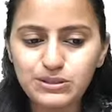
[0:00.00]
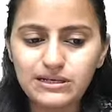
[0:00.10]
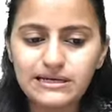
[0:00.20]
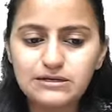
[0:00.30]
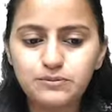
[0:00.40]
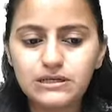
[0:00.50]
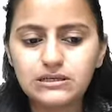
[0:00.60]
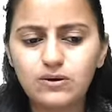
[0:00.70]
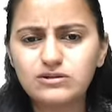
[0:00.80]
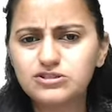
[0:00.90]
link
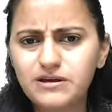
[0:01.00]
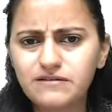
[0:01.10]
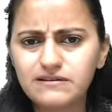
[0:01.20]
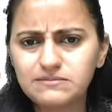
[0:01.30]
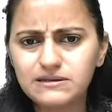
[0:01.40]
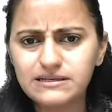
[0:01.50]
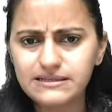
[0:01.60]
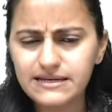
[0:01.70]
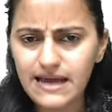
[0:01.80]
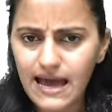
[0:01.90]
will also be available in the